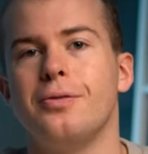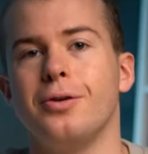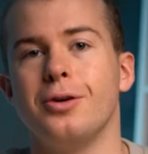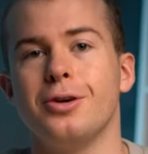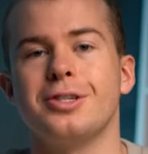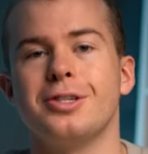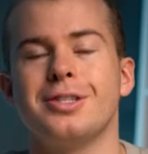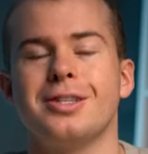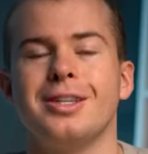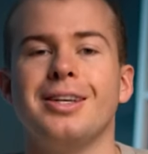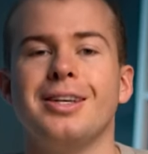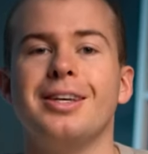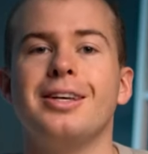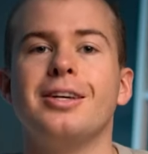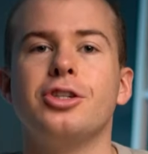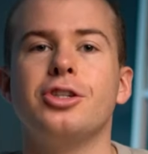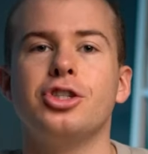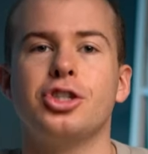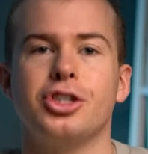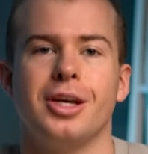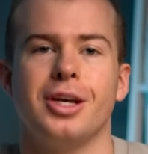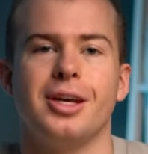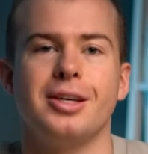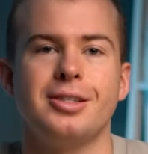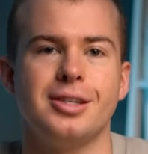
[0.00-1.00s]
Firstly,
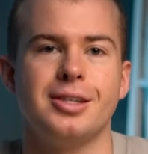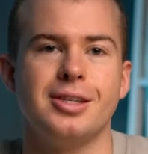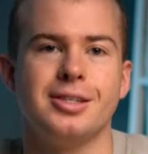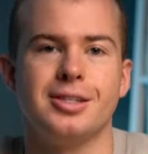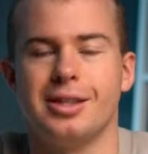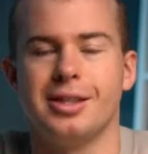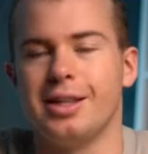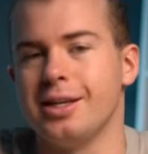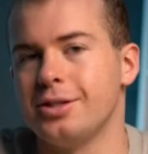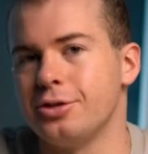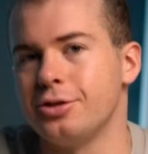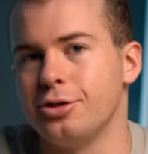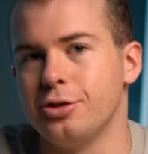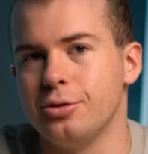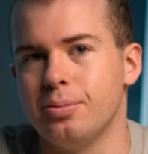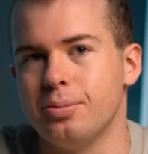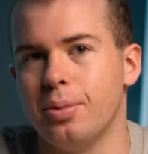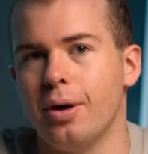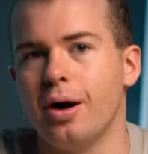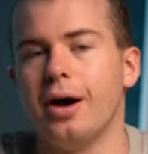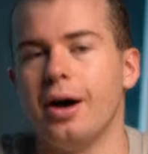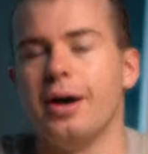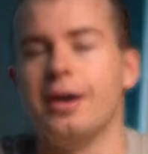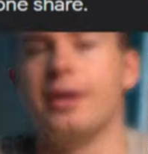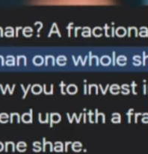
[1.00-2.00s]
Sharesies lets you
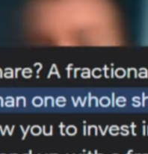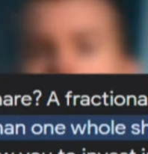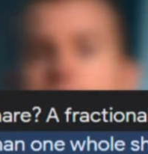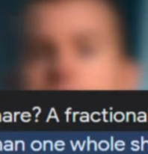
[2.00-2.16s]
buy